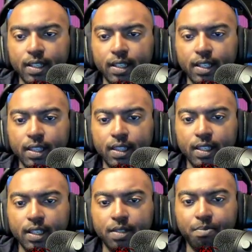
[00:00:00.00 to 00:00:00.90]
get
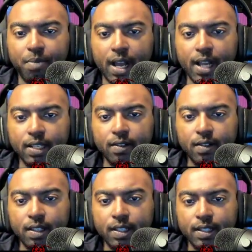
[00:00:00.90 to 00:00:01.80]
these bots
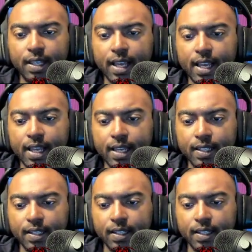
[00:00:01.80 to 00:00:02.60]
on these guys.